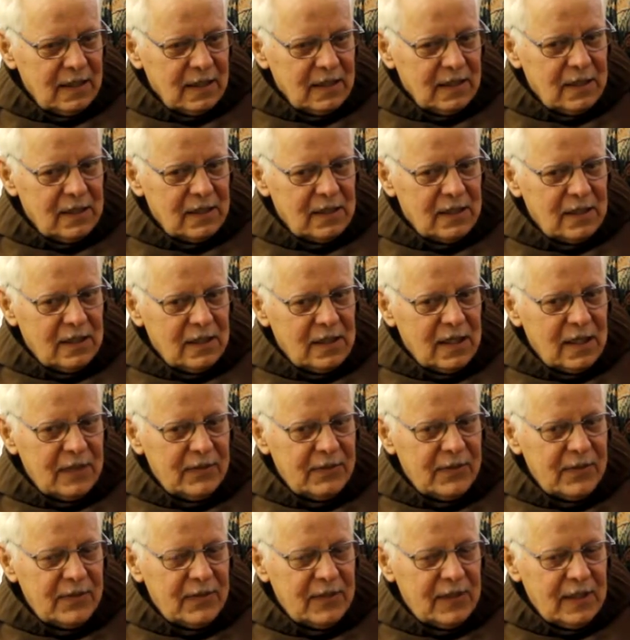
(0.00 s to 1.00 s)
Yes, in
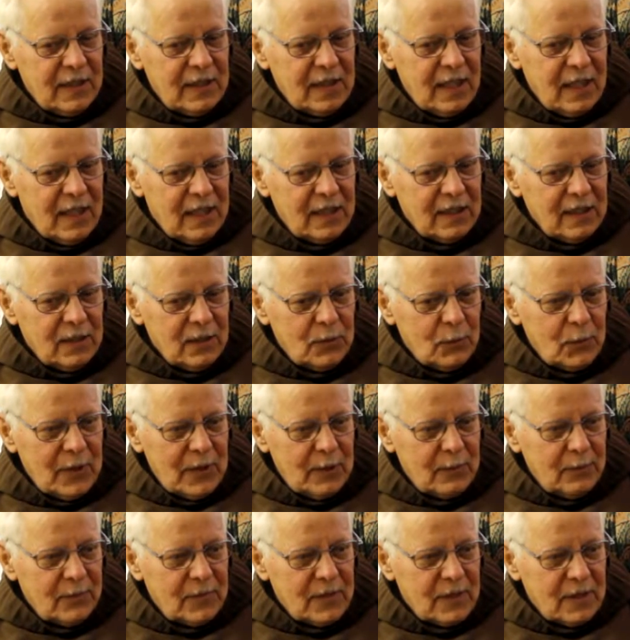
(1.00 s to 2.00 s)
1959 I
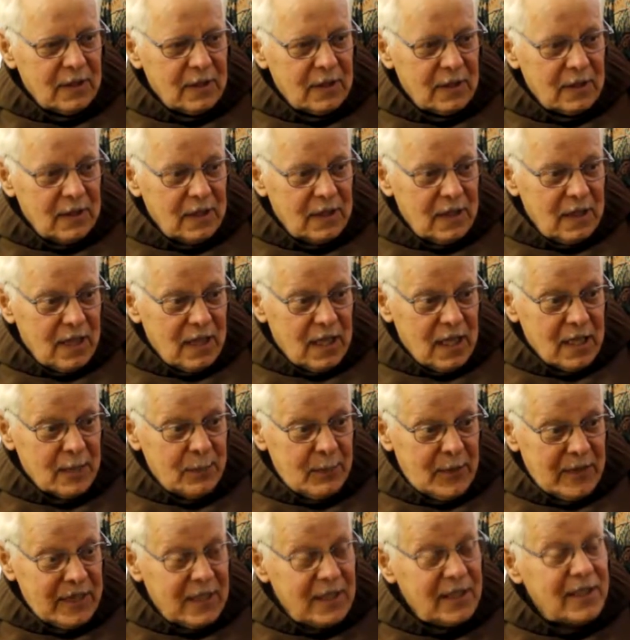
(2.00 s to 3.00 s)
went, uh, I
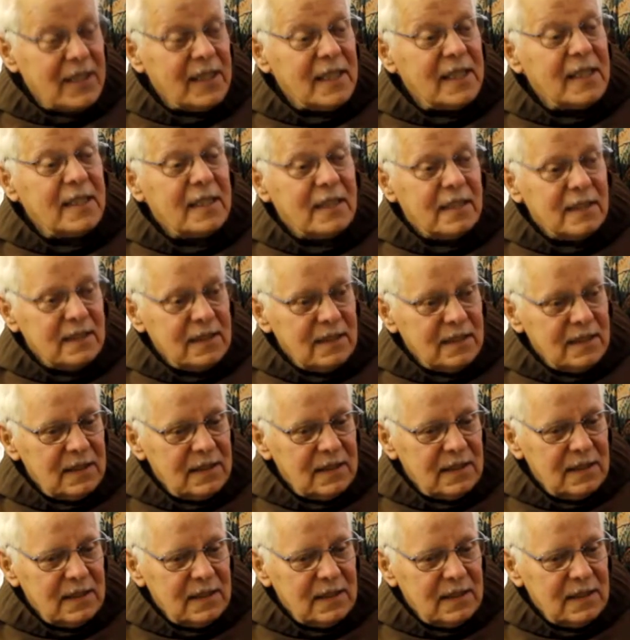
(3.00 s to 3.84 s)
spent a year